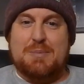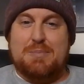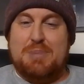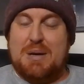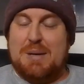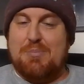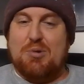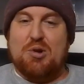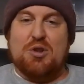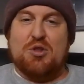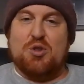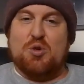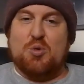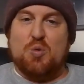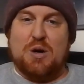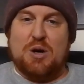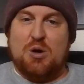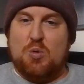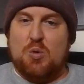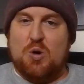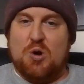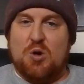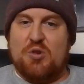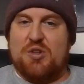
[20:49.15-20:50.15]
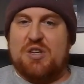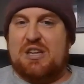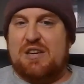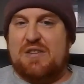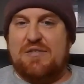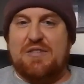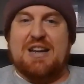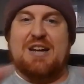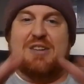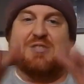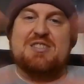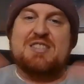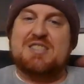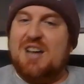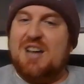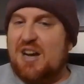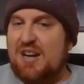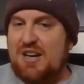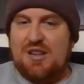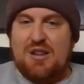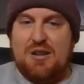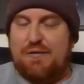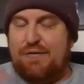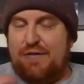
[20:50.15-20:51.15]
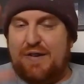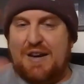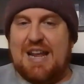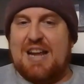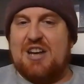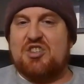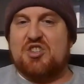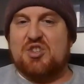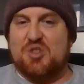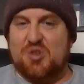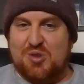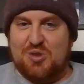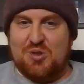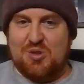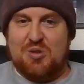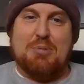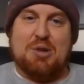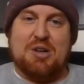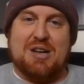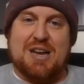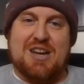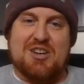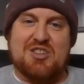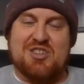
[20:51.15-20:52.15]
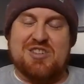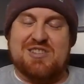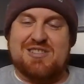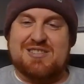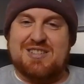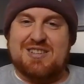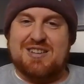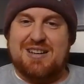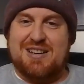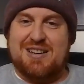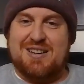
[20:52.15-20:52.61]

to people in the real world, even outside of the financial applications,